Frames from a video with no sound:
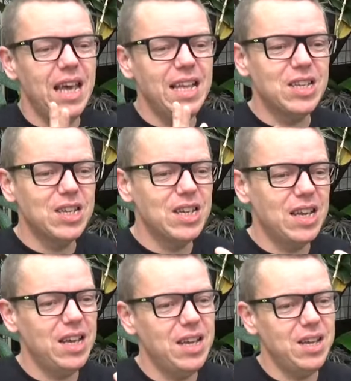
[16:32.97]
it's
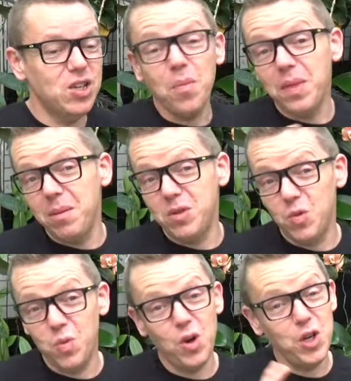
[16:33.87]
uh, sometimes it
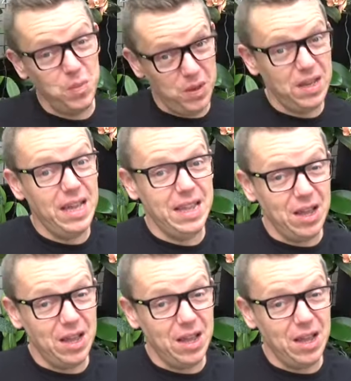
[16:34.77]
works but it